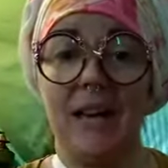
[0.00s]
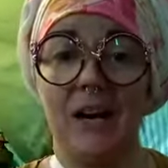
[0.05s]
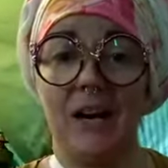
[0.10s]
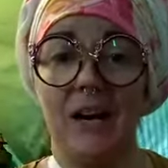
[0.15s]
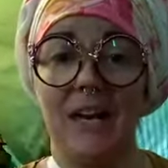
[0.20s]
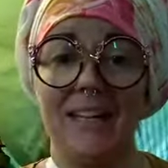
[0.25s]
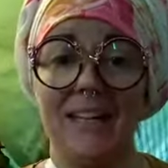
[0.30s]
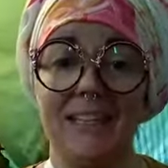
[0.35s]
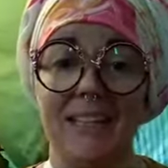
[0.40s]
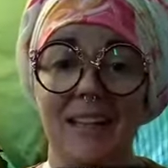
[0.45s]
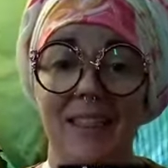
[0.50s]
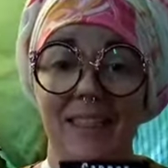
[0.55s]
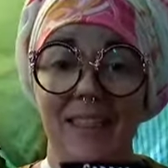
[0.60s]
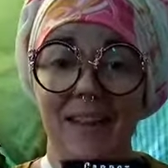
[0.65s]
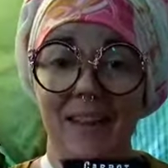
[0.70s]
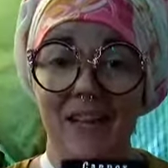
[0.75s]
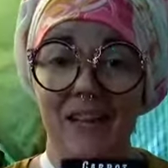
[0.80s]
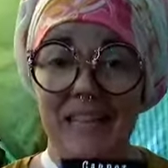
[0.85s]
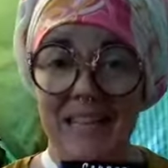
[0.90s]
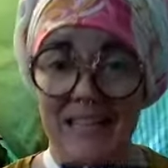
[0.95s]
carrot
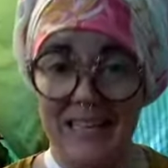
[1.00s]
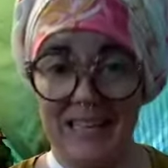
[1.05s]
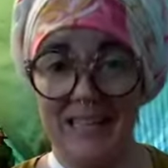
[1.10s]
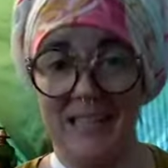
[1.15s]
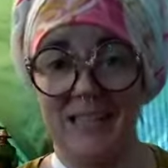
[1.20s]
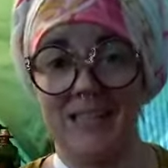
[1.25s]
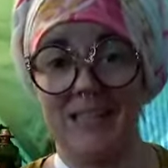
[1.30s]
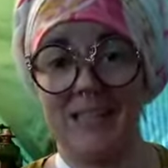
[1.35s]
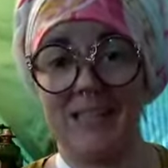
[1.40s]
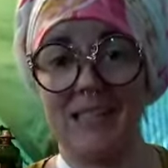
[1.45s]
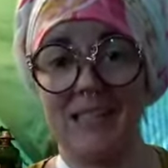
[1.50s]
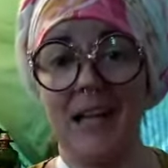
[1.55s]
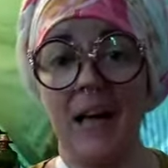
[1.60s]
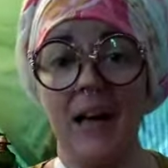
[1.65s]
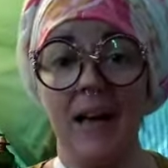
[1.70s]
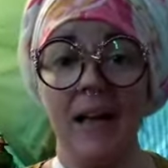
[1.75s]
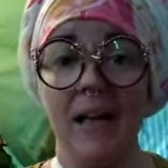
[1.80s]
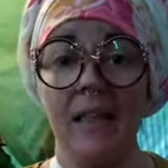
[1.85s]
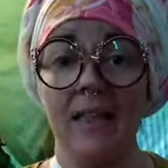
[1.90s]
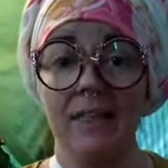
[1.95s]
there is.
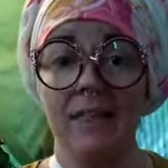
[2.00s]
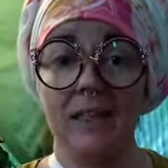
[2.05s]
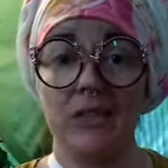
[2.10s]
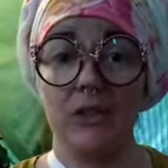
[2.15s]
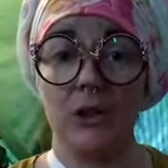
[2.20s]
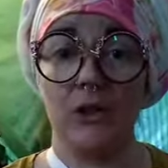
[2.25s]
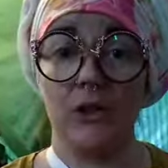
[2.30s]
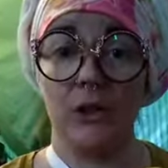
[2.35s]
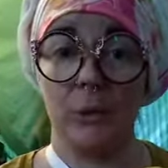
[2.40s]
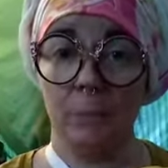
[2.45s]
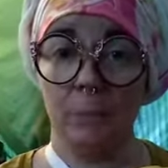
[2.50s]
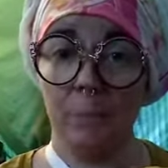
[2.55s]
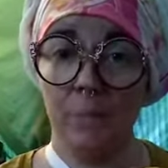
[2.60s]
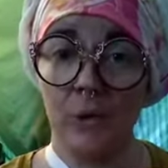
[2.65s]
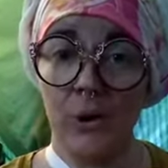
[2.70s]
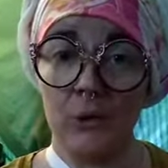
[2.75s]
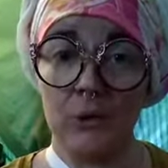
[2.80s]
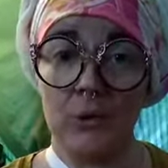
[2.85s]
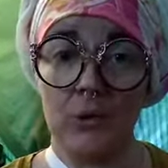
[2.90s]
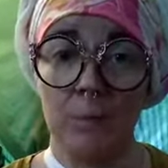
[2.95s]
These are the
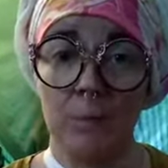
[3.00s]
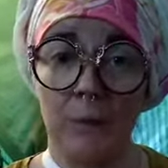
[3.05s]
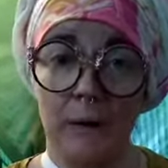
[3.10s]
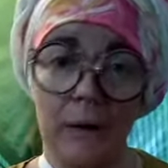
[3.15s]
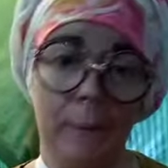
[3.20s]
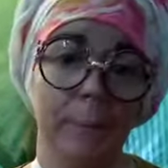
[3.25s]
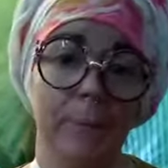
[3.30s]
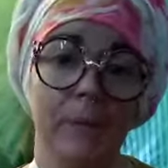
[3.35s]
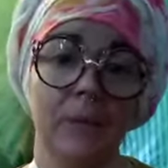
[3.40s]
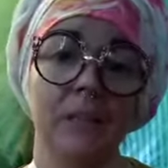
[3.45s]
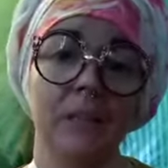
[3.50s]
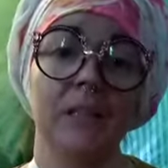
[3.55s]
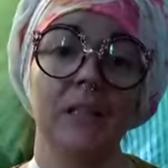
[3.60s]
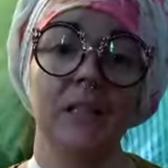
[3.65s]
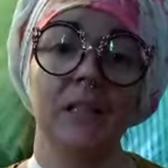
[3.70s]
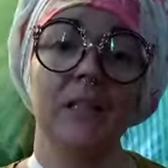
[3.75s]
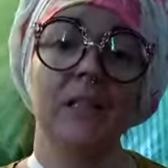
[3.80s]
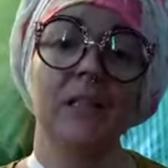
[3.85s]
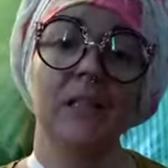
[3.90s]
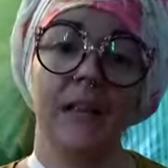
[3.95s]
most purple
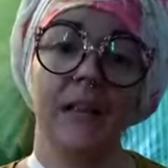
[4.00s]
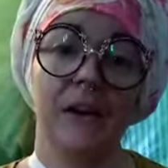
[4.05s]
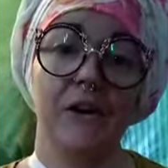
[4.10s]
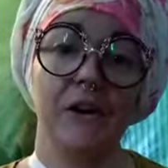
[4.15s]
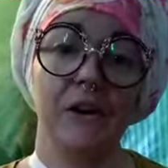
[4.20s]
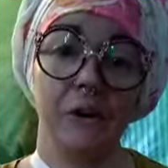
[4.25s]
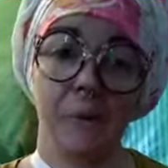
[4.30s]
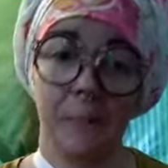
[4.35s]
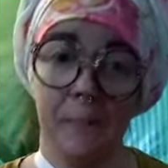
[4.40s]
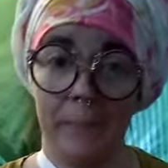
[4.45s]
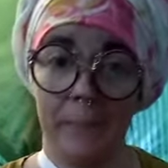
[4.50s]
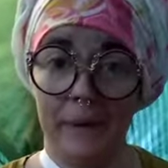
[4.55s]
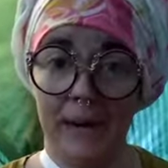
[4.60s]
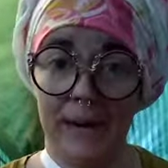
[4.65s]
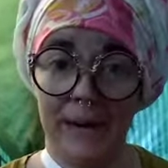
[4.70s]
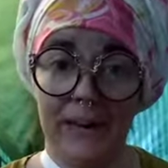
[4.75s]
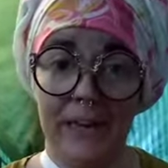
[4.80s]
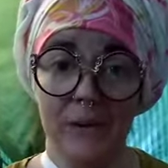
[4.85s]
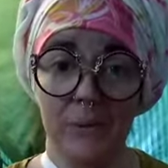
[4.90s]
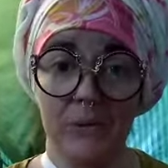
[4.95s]
carrot you can
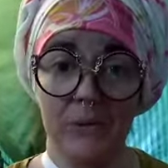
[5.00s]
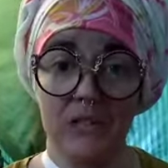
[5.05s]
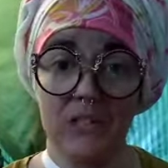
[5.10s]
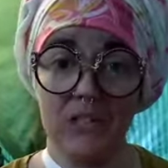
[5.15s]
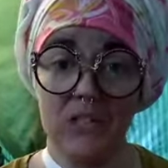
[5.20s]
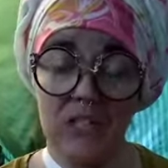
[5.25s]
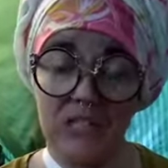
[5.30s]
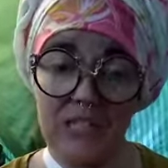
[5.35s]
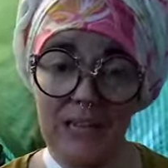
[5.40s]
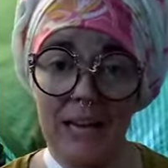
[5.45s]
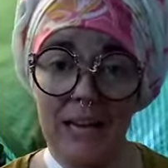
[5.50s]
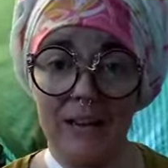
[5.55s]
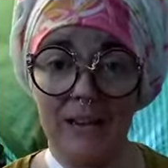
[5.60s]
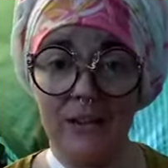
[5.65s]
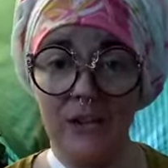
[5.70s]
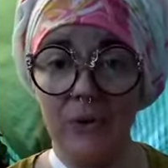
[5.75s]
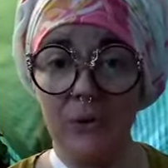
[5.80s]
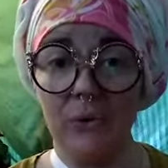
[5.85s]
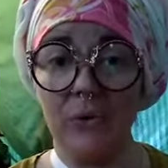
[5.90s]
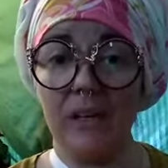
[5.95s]
buy. It will
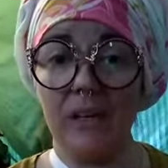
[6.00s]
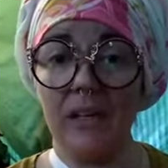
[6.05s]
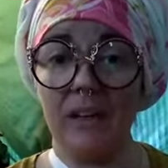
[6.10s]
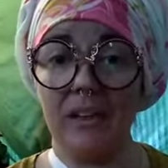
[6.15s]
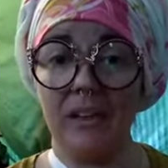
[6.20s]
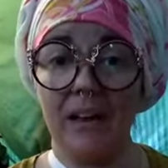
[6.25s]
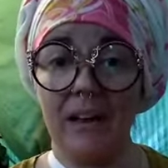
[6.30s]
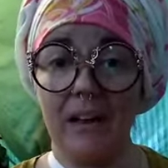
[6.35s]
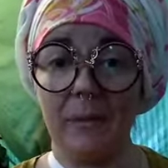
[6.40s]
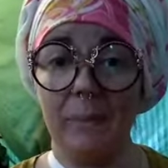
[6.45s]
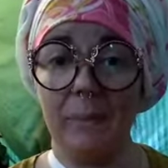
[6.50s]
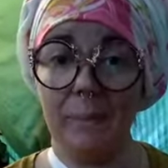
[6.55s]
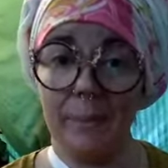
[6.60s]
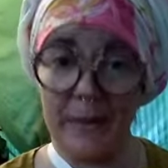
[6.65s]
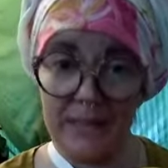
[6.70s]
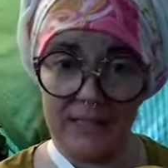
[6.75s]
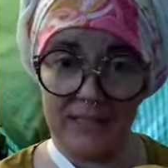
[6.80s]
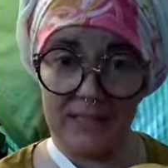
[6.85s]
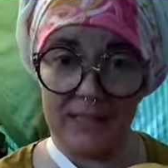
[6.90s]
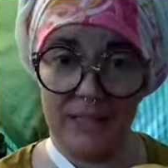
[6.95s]
stain you like
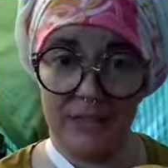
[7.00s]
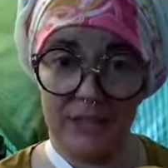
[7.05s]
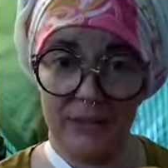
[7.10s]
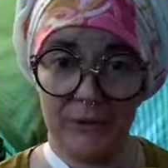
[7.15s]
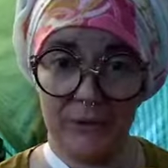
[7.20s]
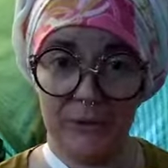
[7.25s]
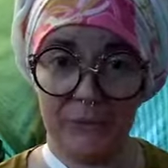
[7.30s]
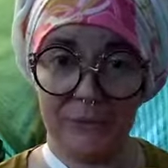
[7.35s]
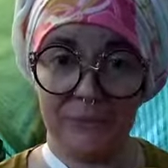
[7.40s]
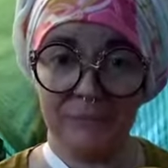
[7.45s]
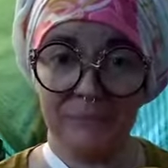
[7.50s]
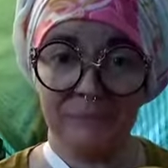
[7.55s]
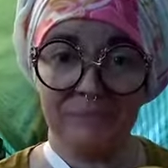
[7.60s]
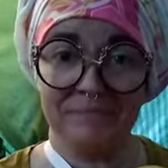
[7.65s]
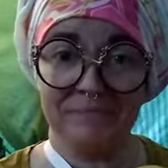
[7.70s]
beets do.